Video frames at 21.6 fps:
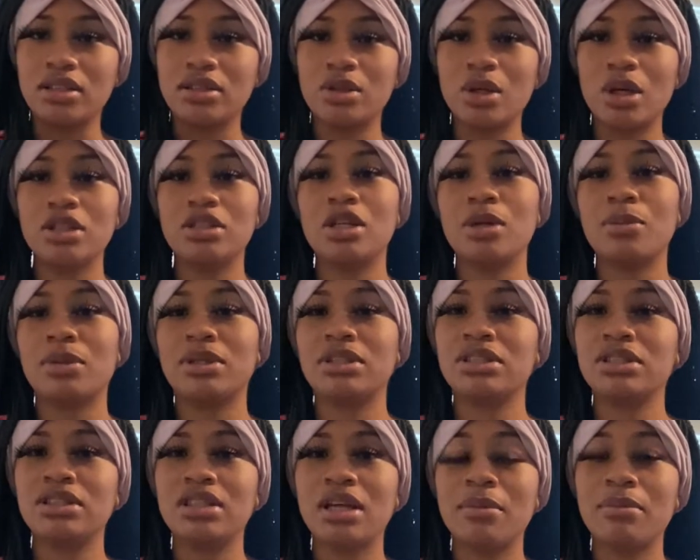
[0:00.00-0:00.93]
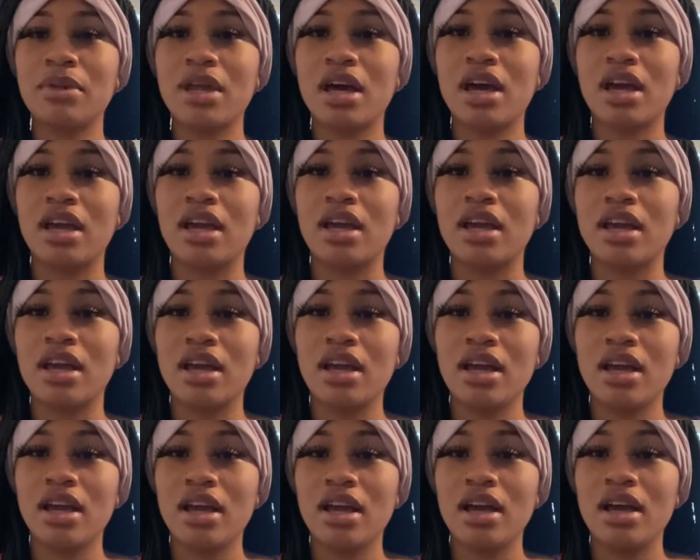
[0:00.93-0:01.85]
So I tell my sister, I'm like,
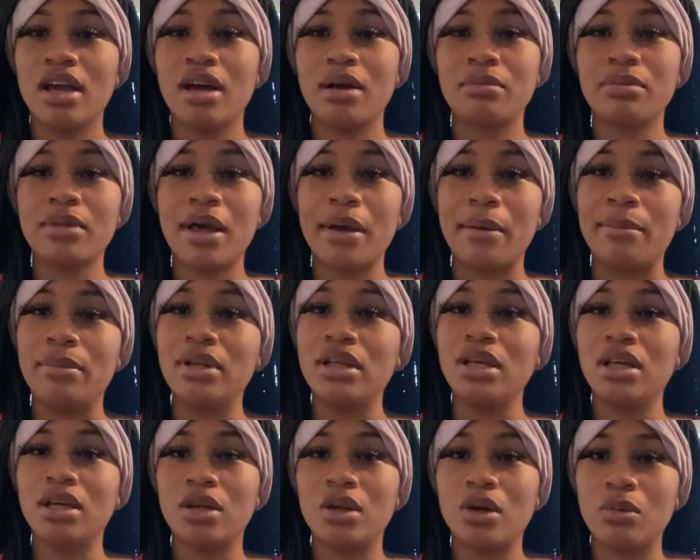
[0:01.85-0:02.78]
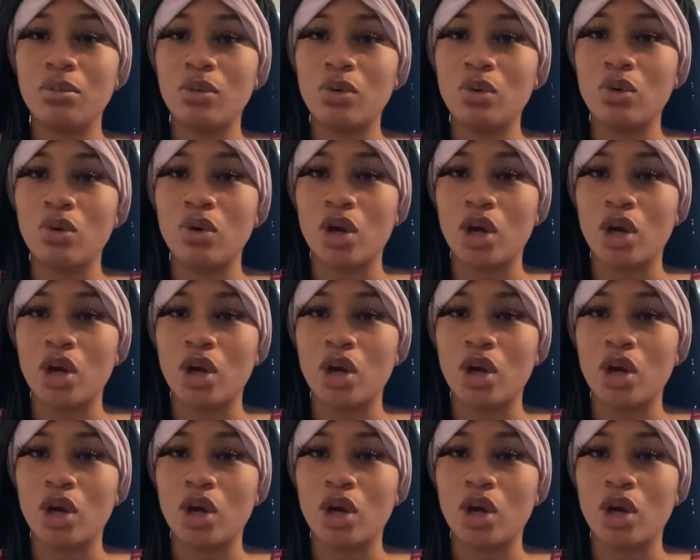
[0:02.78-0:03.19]
I'm not bleeding no more.